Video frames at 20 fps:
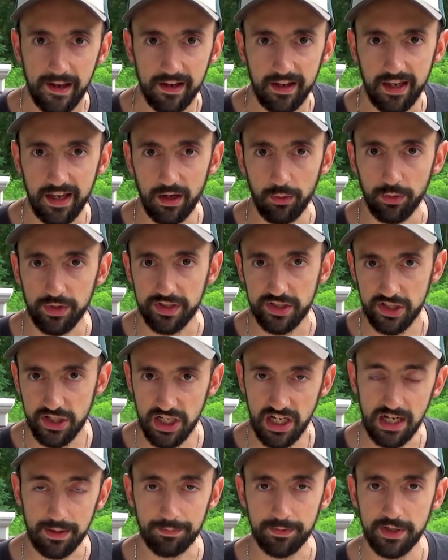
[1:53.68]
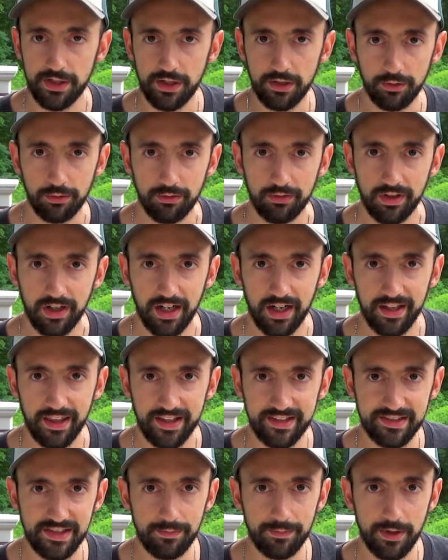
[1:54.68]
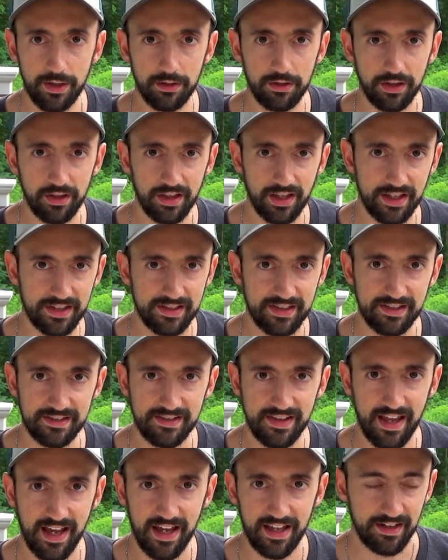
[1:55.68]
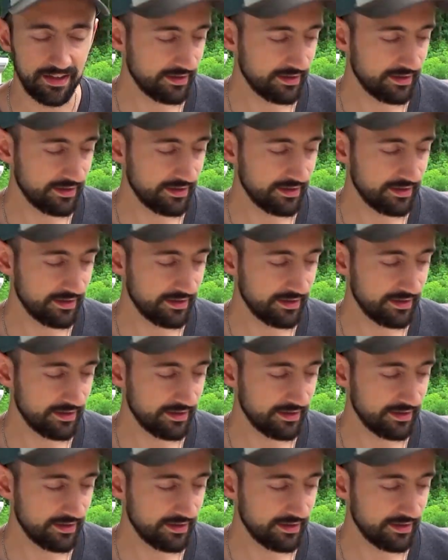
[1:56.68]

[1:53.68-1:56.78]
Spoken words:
It was cheap too. That's the beauty of this, is that